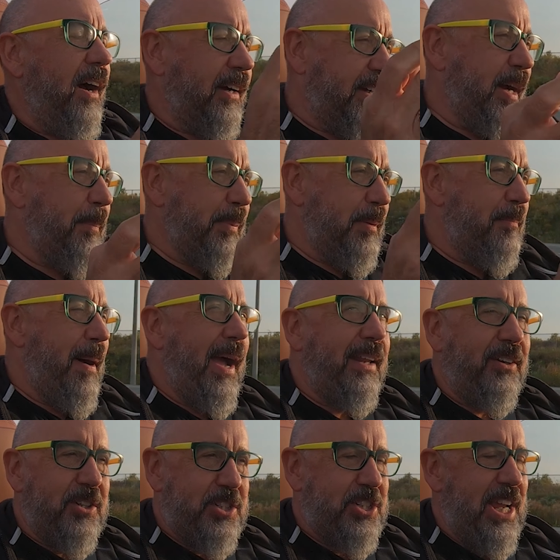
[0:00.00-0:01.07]
a couple of
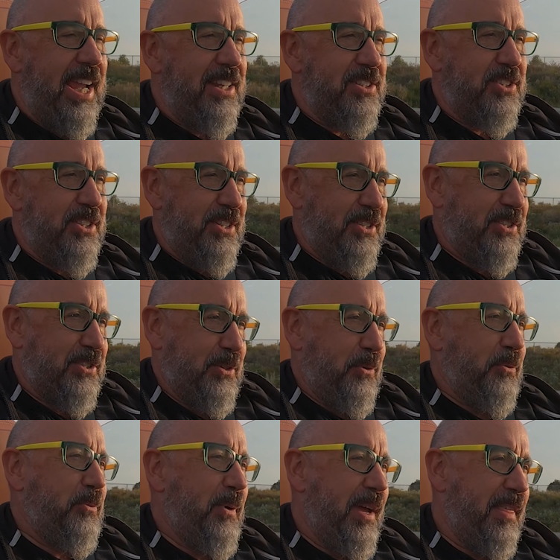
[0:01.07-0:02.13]
minor changes
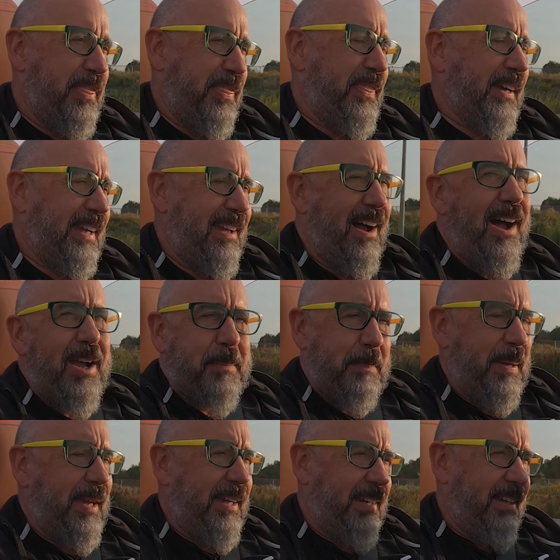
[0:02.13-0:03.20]
with the
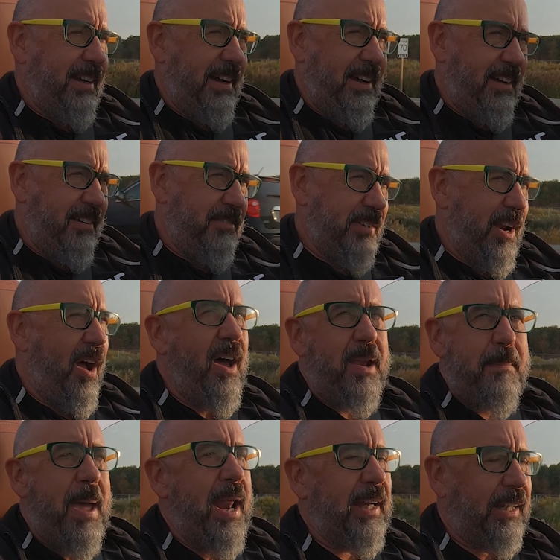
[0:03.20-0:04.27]
cockpit of an
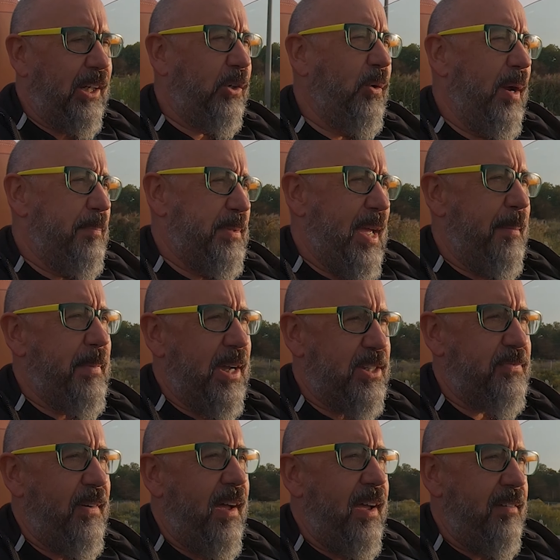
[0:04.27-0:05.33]
automatic equipped
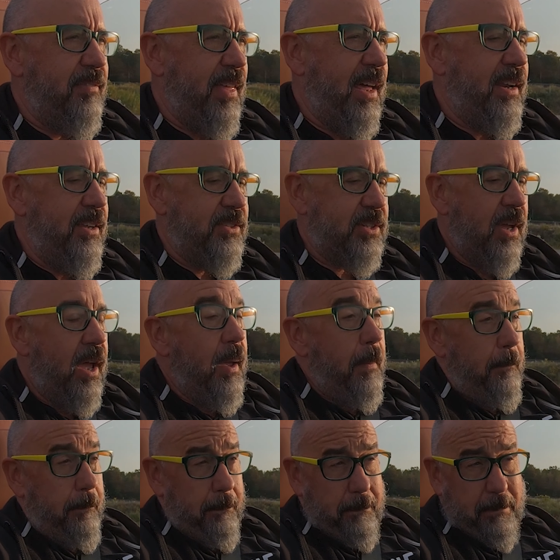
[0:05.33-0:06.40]
MX-5. That is,
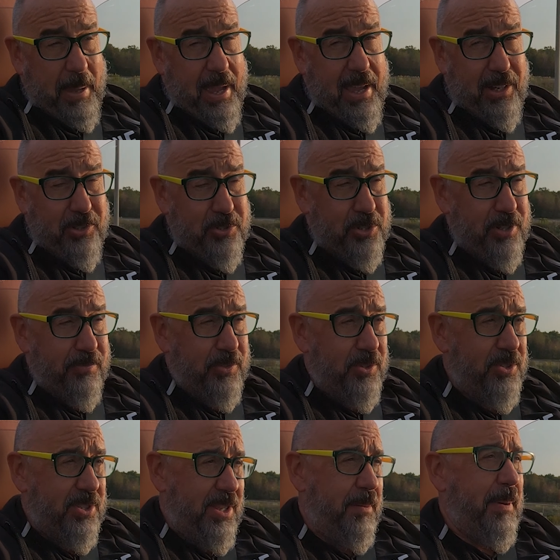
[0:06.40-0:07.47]
paddle
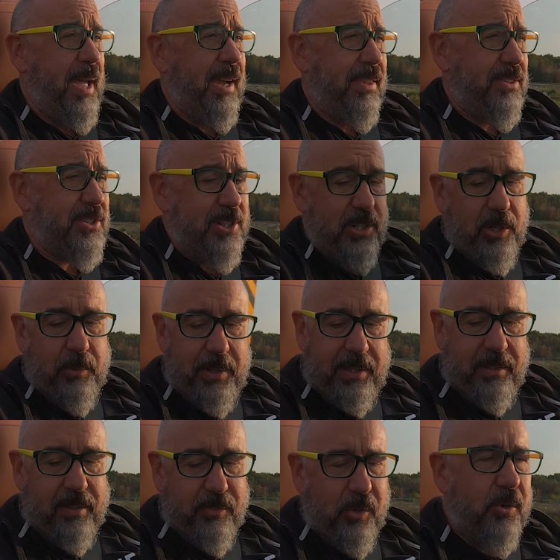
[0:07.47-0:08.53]
shifters in the back of the steering
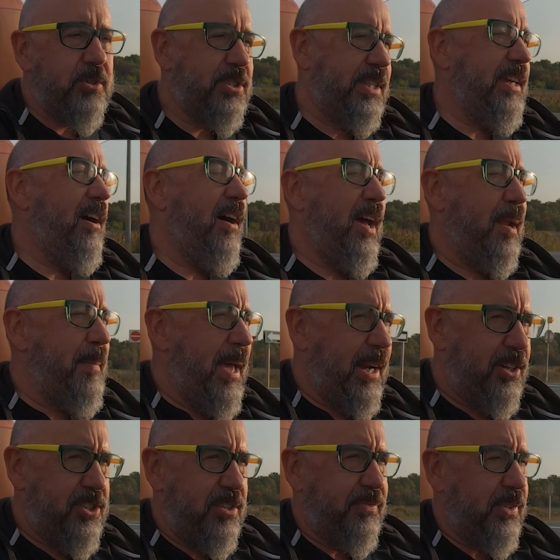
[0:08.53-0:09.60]
wheel, of course the
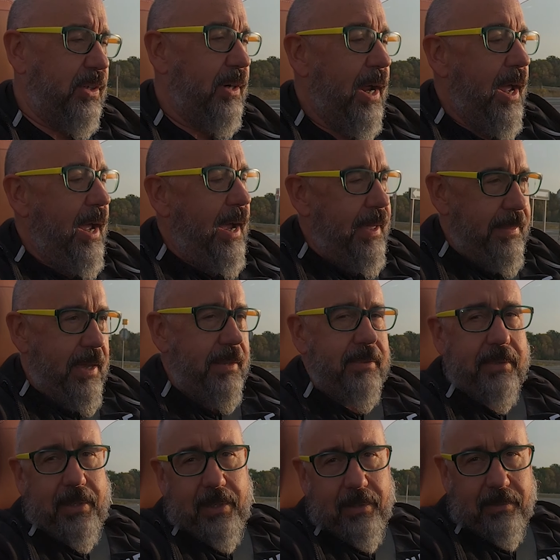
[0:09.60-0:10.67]
automatic shifter, and
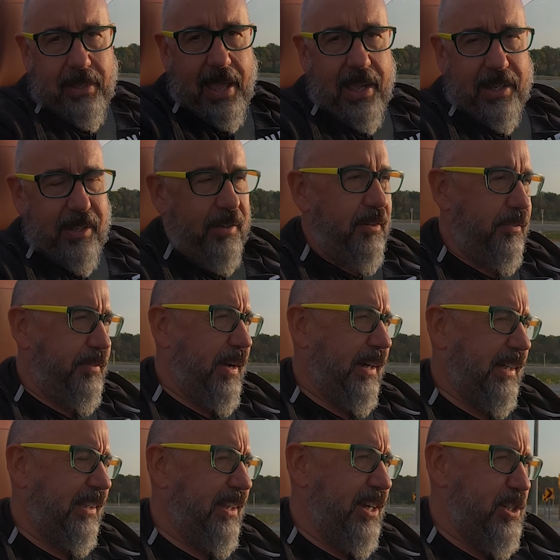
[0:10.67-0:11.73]
then the lack of a
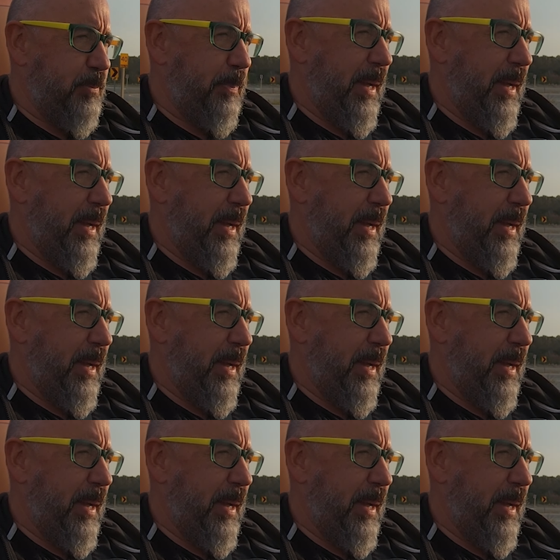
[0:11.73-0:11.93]
clutch